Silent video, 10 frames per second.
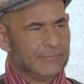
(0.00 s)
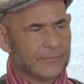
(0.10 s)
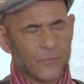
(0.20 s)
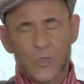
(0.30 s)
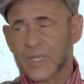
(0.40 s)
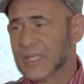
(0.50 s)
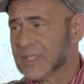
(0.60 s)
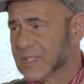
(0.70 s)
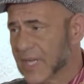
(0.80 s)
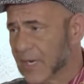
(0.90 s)
Working his
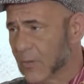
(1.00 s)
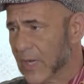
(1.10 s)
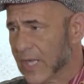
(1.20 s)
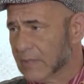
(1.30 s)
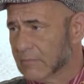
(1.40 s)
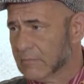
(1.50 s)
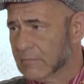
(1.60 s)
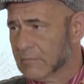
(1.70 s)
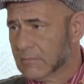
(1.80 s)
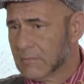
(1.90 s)
day away.
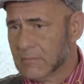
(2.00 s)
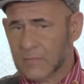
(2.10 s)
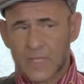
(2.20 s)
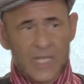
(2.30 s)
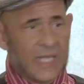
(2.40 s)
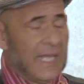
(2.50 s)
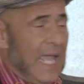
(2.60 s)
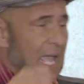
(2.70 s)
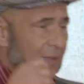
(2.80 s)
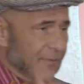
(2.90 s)

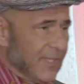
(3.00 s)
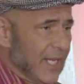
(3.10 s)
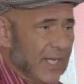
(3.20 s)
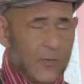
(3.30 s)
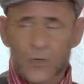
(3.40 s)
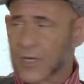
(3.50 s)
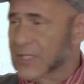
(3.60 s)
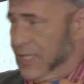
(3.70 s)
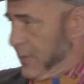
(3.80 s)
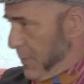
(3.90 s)
Every day he worked,
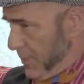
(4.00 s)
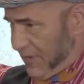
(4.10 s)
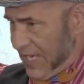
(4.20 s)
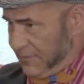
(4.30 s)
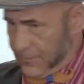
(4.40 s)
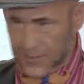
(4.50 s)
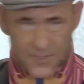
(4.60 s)
he could provide for his